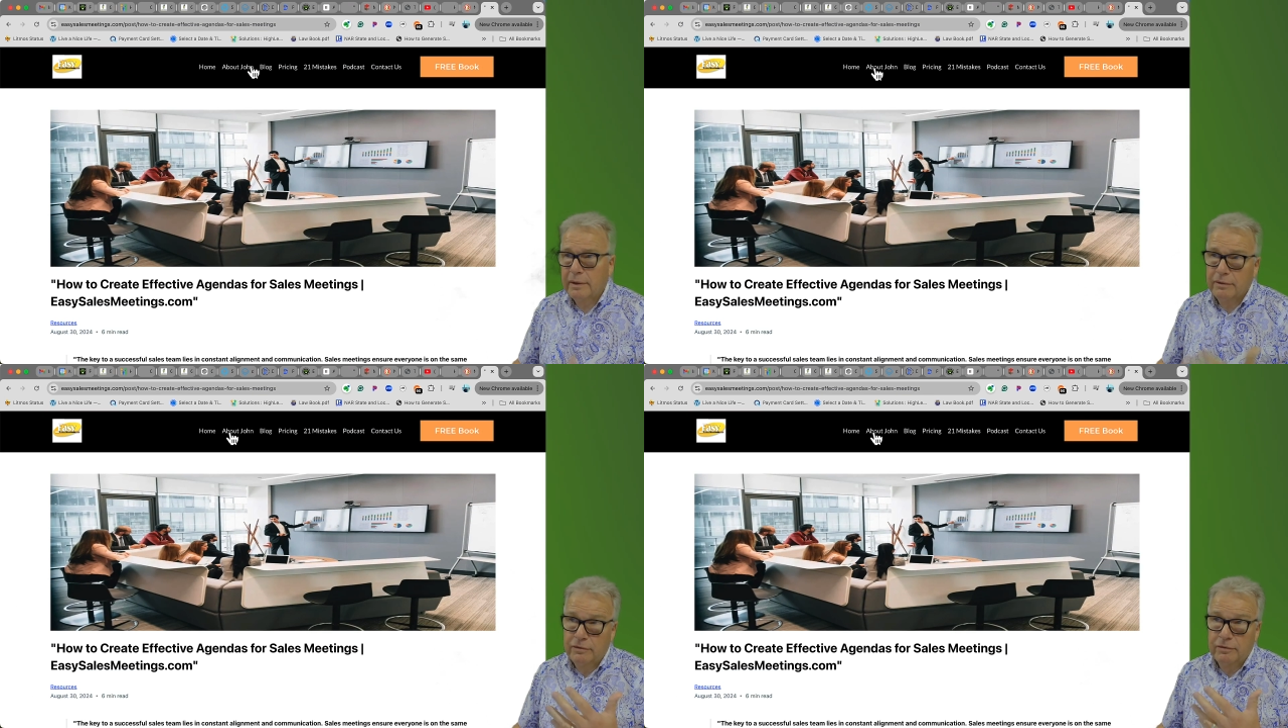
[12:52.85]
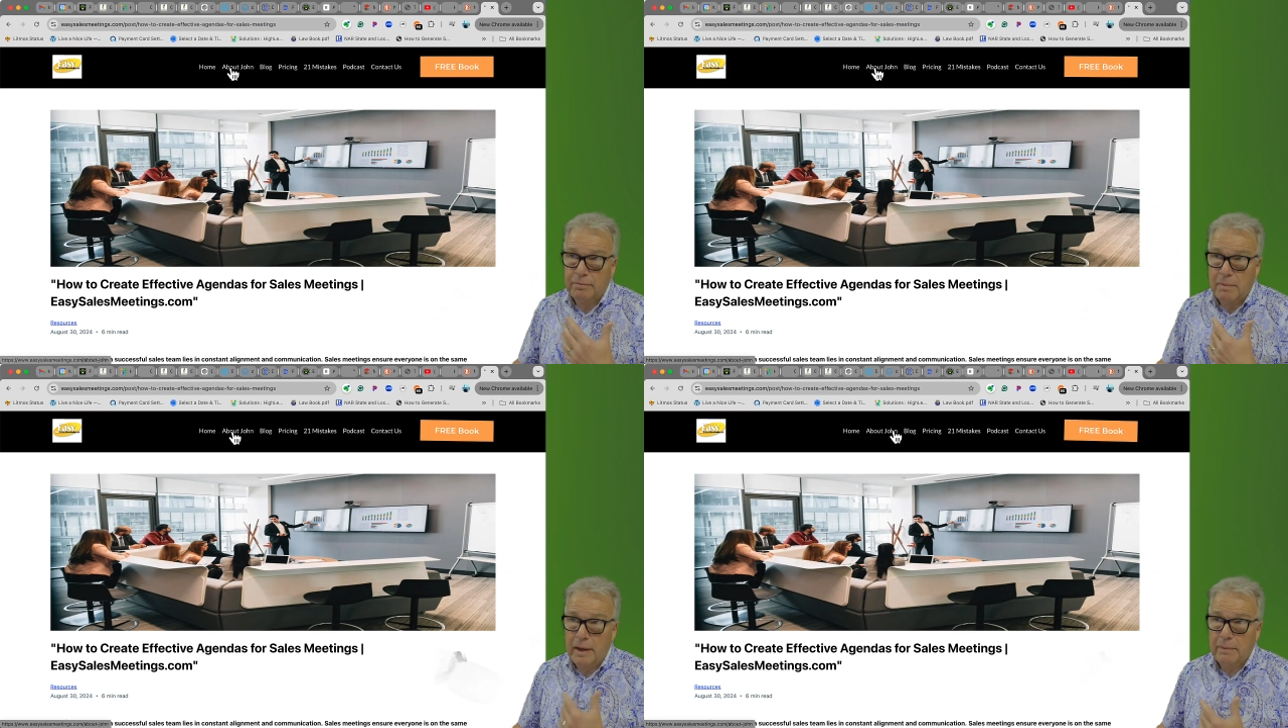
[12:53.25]
That's just
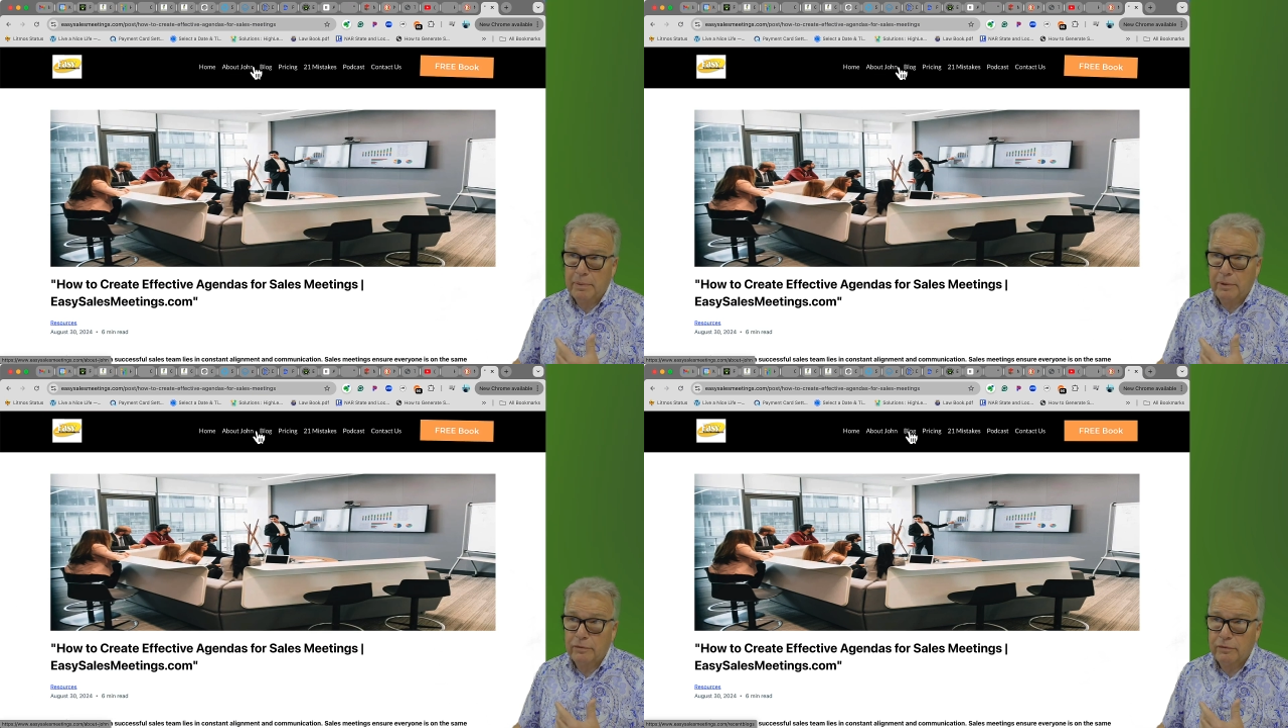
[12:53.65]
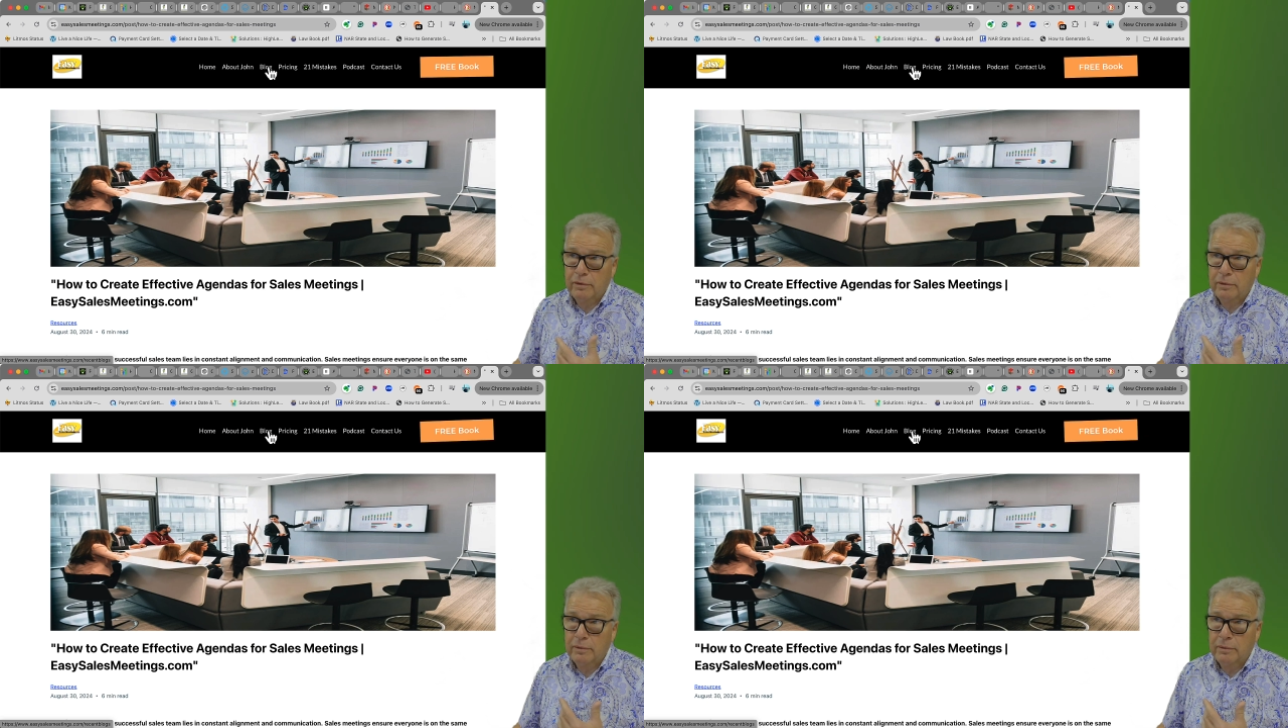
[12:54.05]
my
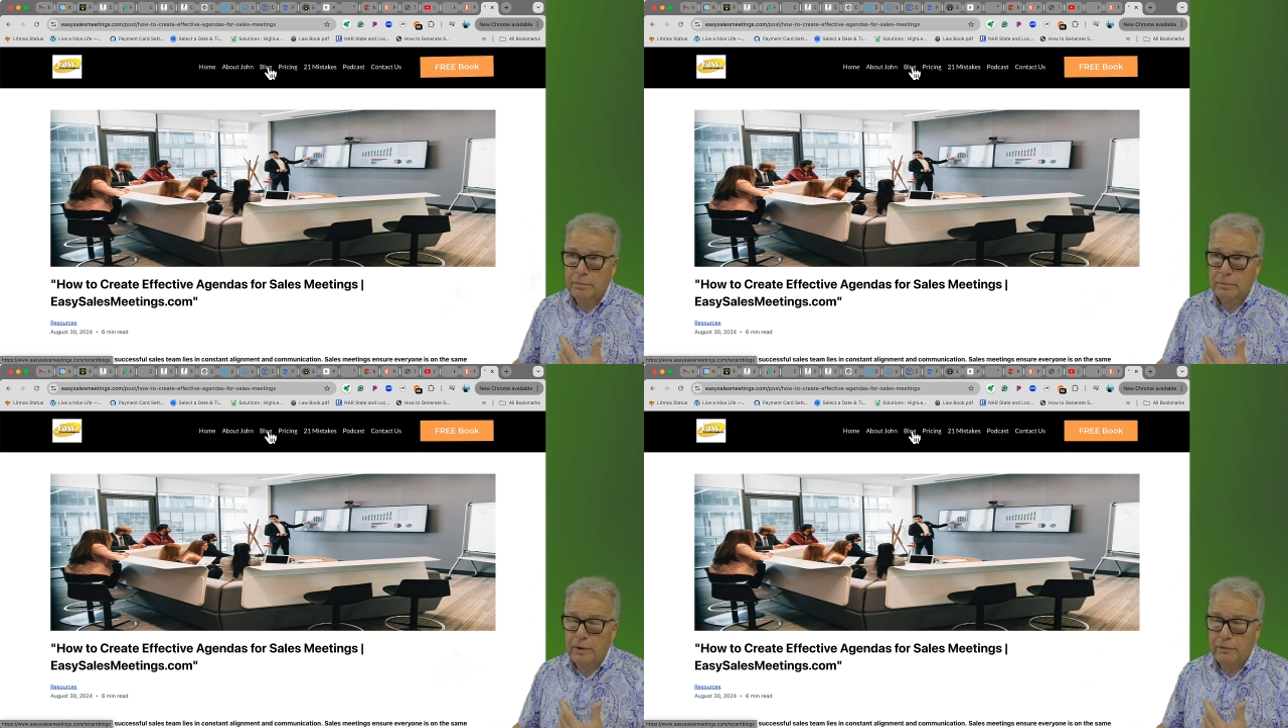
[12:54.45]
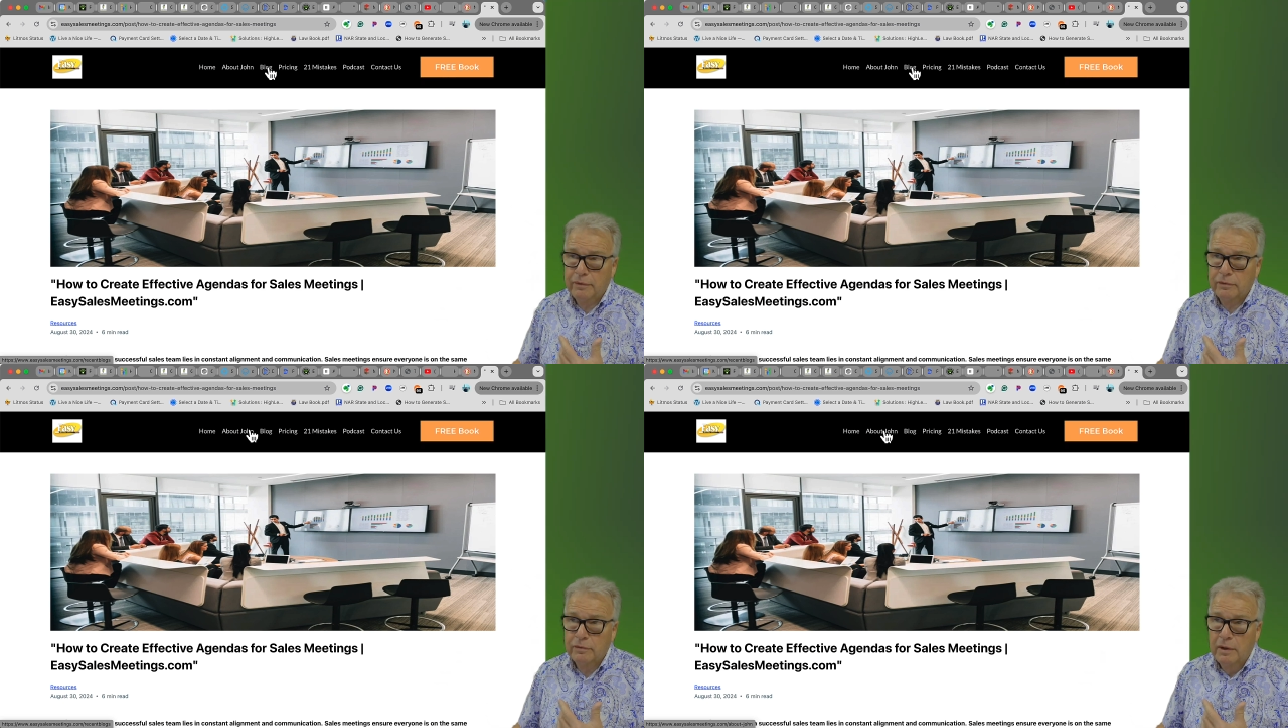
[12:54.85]
personal
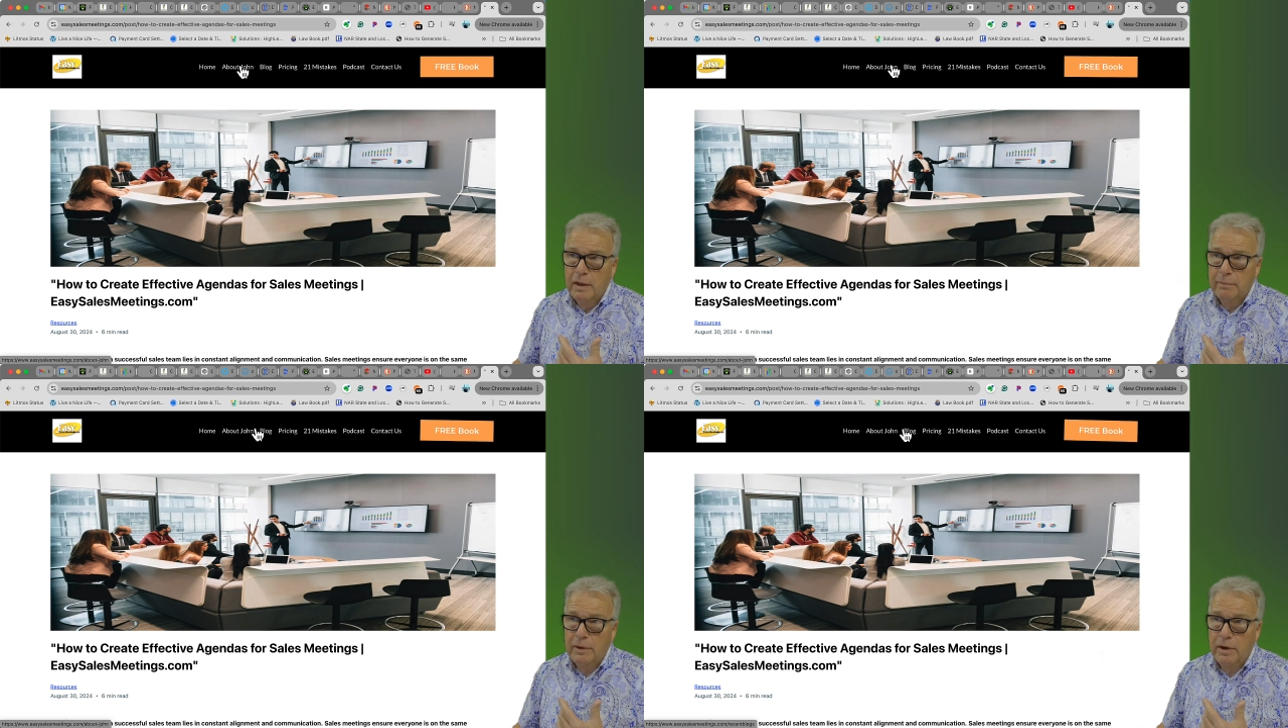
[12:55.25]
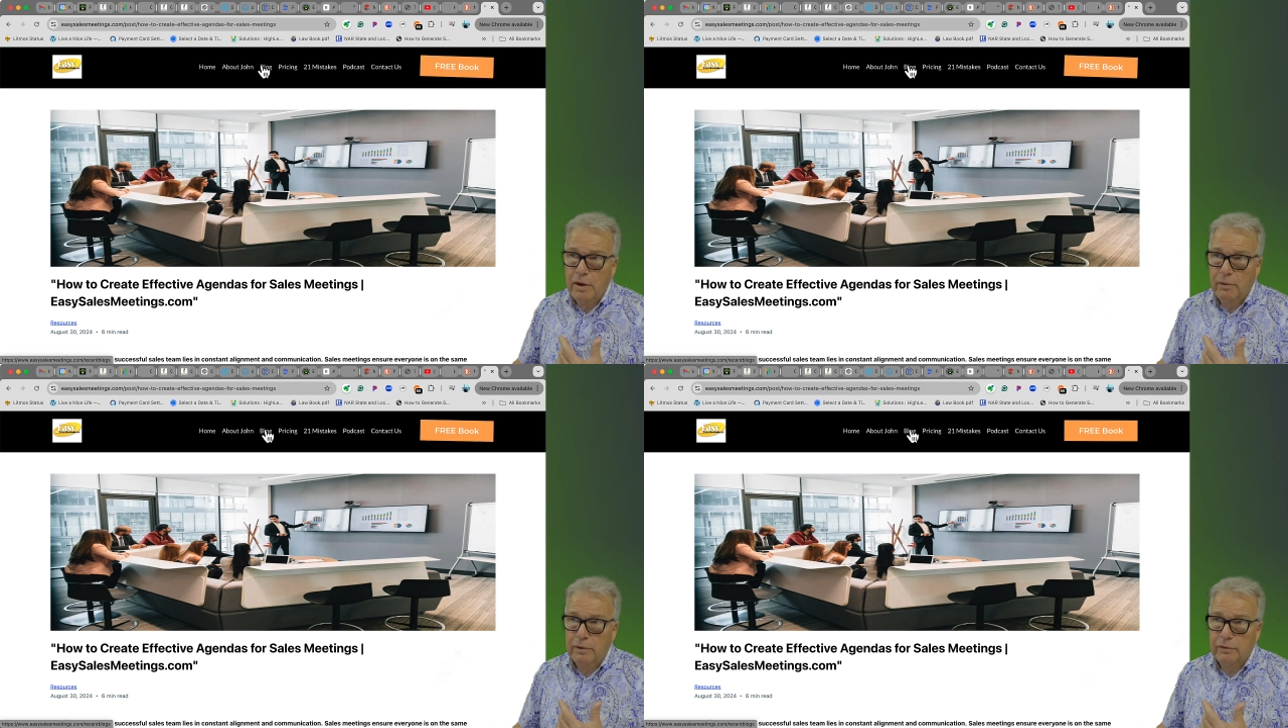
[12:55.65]
preference. But
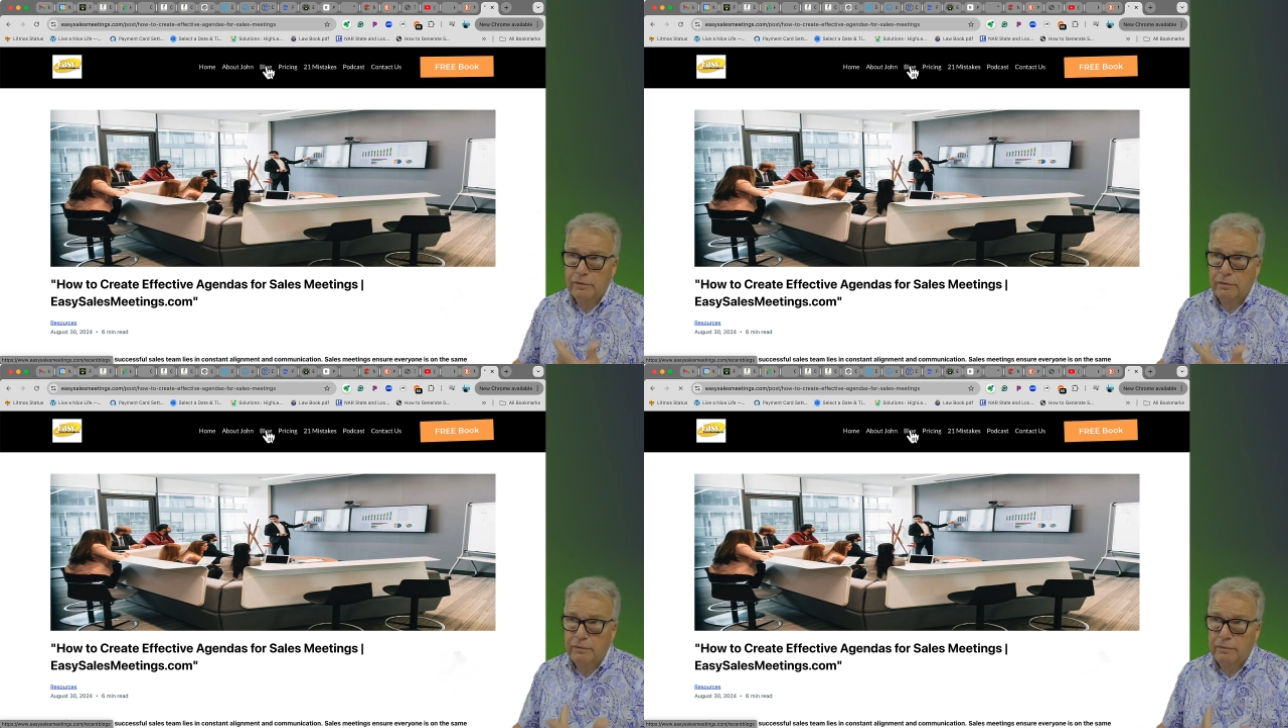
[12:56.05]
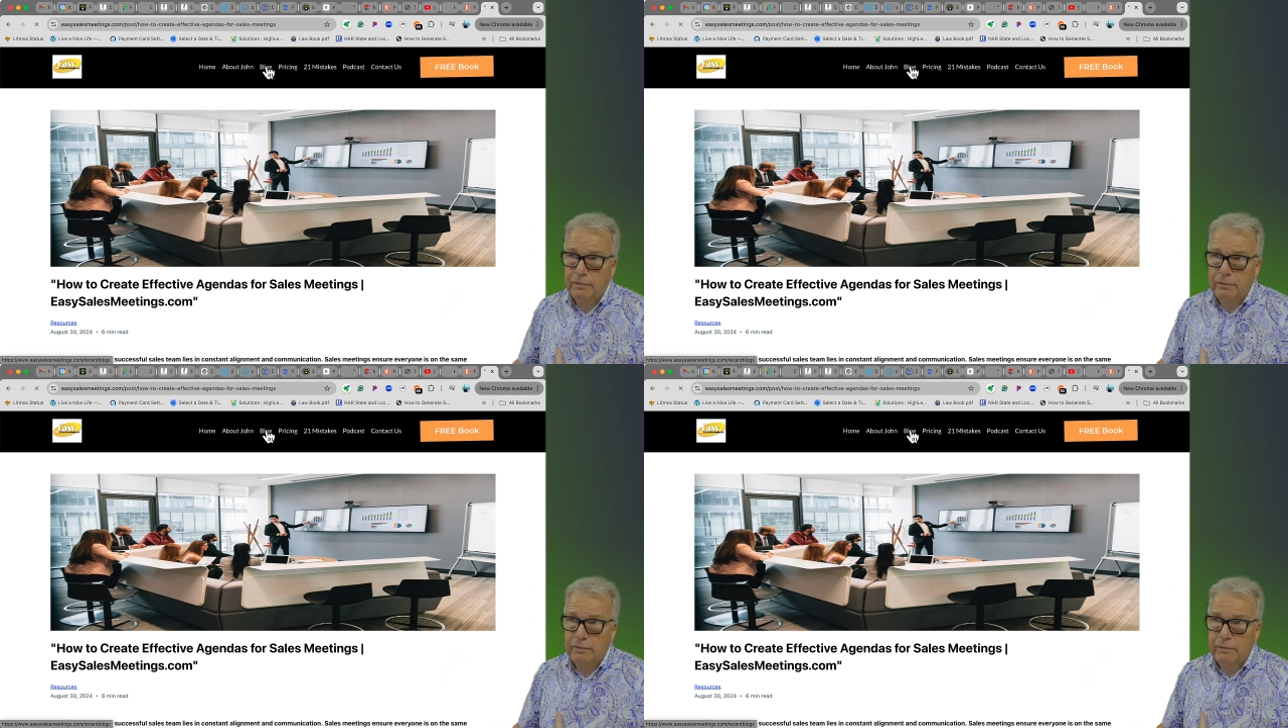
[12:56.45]
notice if